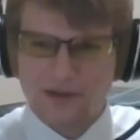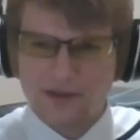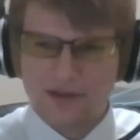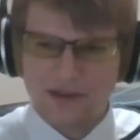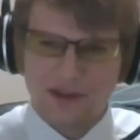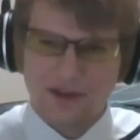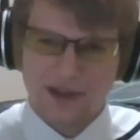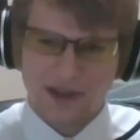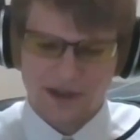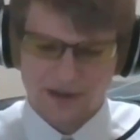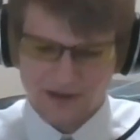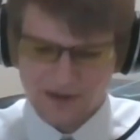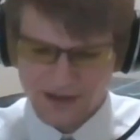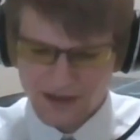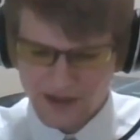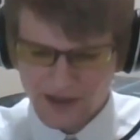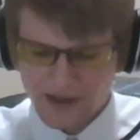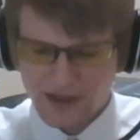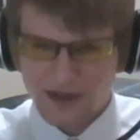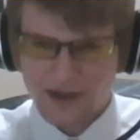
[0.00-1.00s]
I'll set that
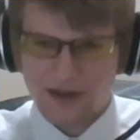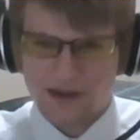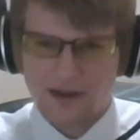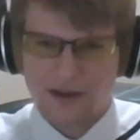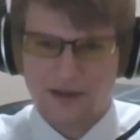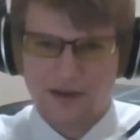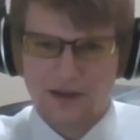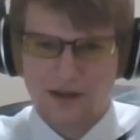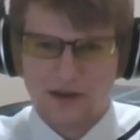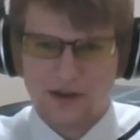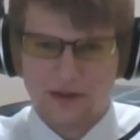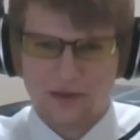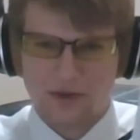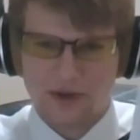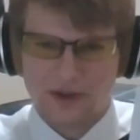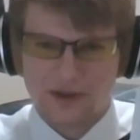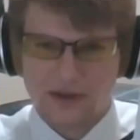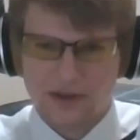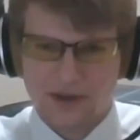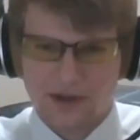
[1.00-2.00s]
aside. Got a
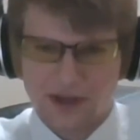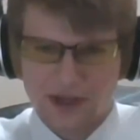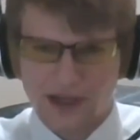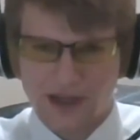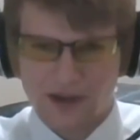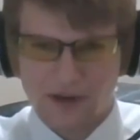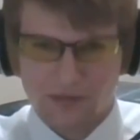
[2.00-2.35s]
quick start guide.